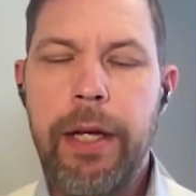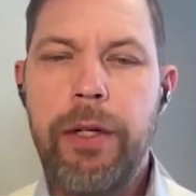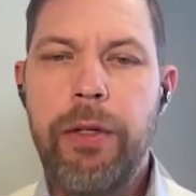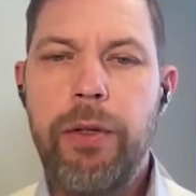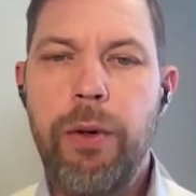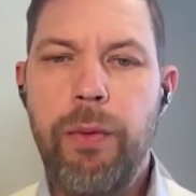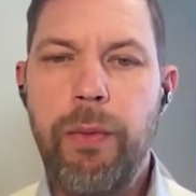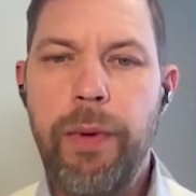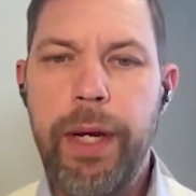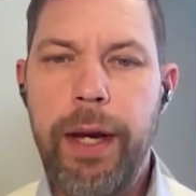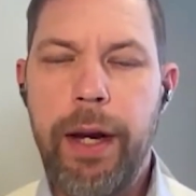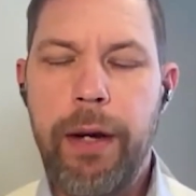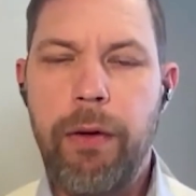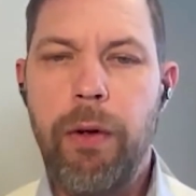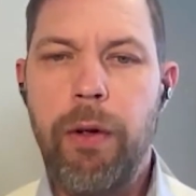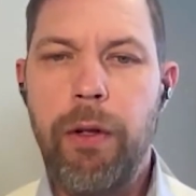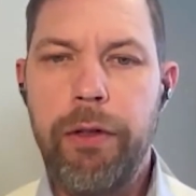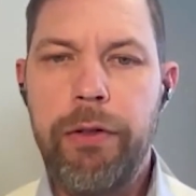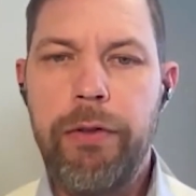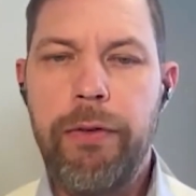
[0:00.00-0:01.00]
So we are
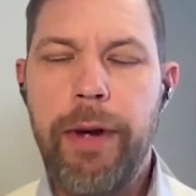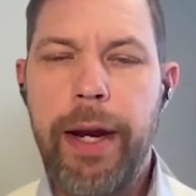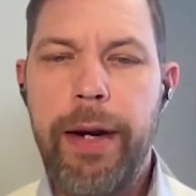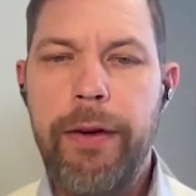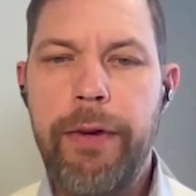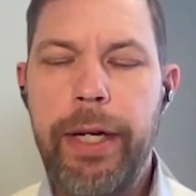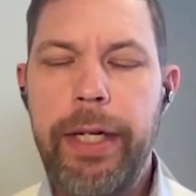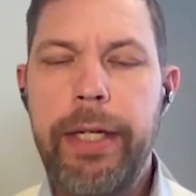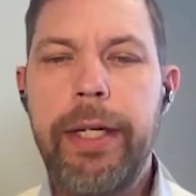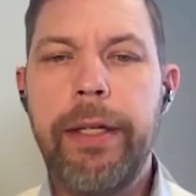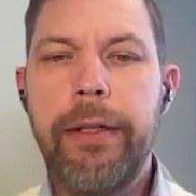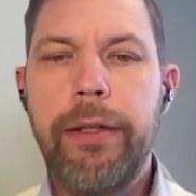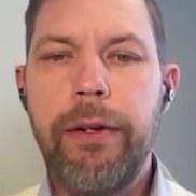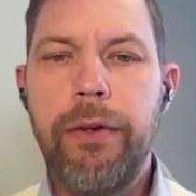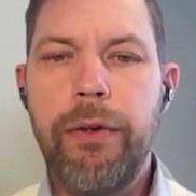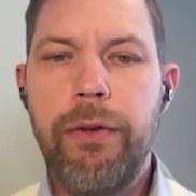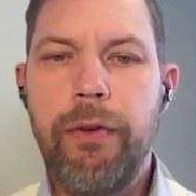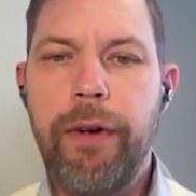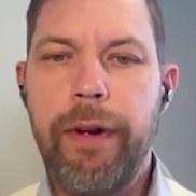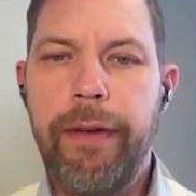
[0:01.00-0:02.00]
also addressing the
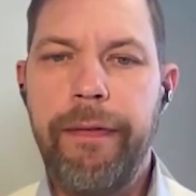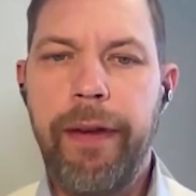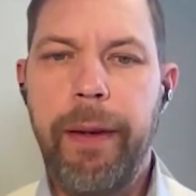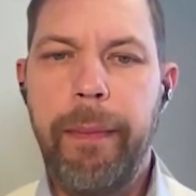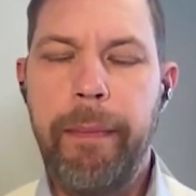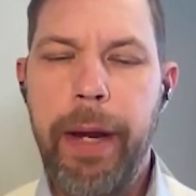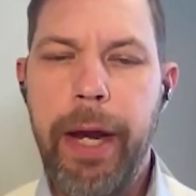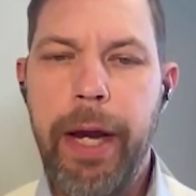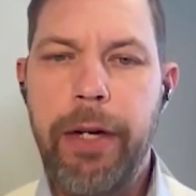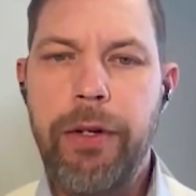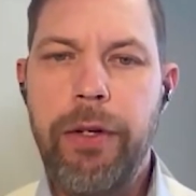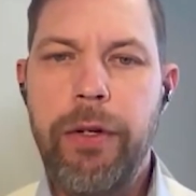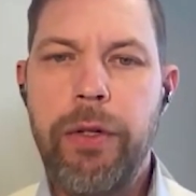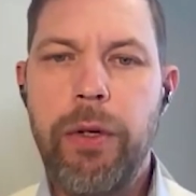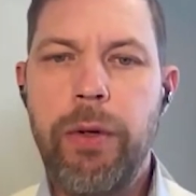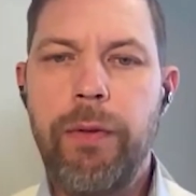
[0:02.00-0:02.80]
neuroinflammation.